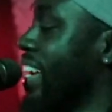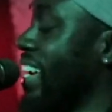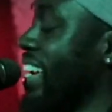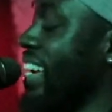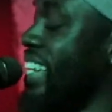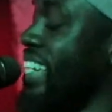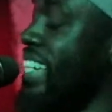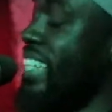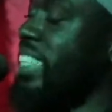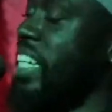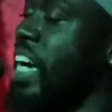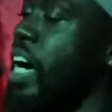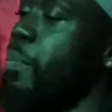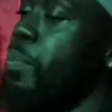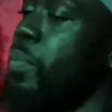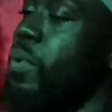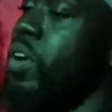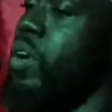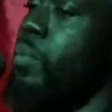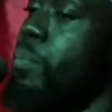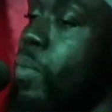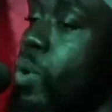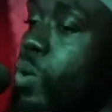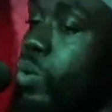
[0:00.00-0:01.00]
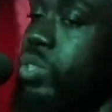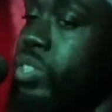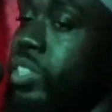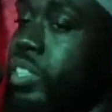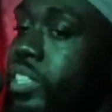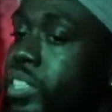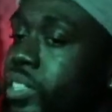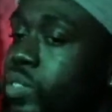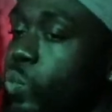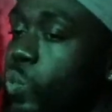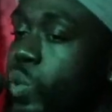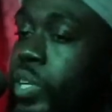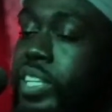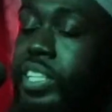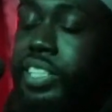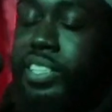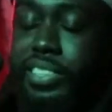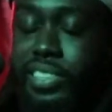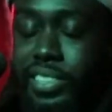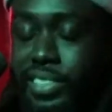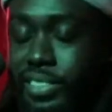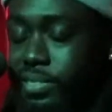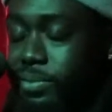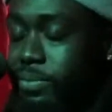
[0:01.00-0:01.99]
that any type of emotion is
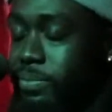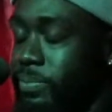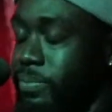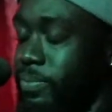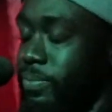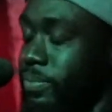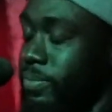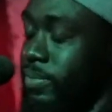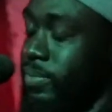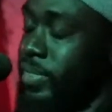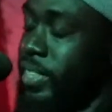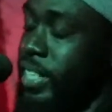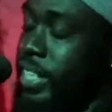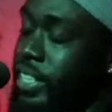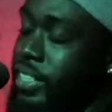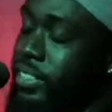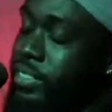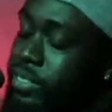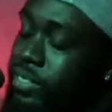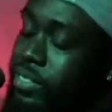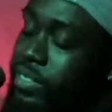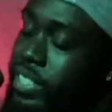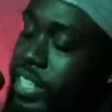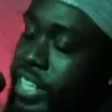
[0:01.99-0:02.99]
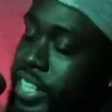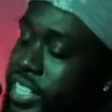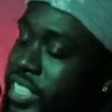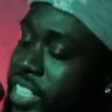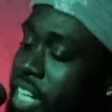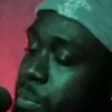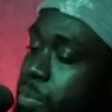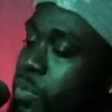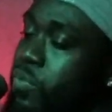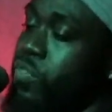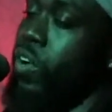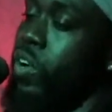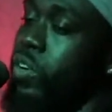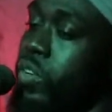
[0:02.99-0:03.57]
weakness. That any type of